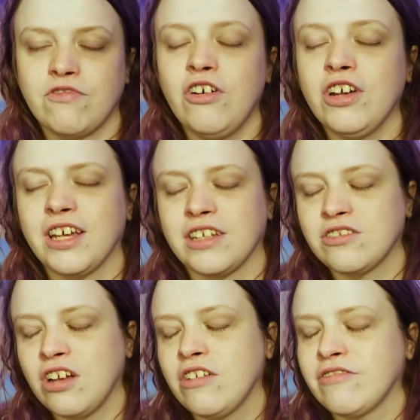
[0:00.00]
Fucking
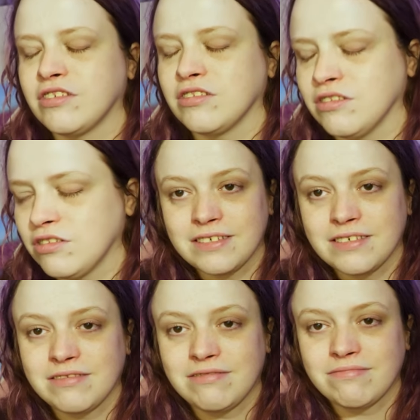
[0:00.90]
sirens.
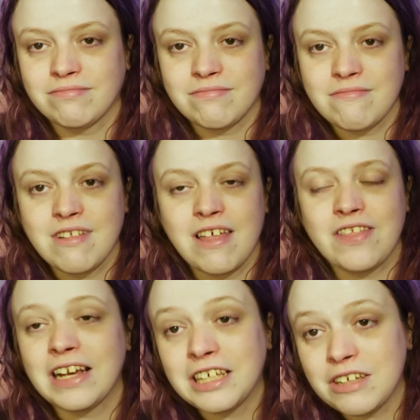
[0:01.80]

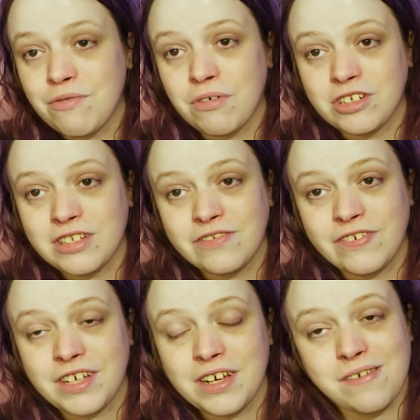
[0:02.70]
Thank you for watching this
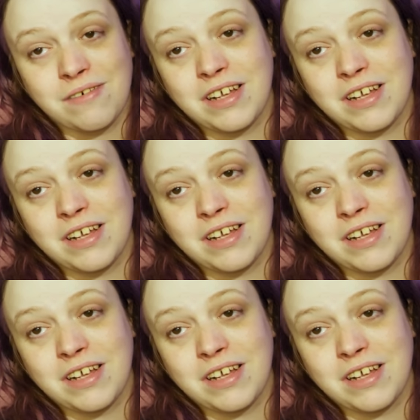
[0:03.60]
video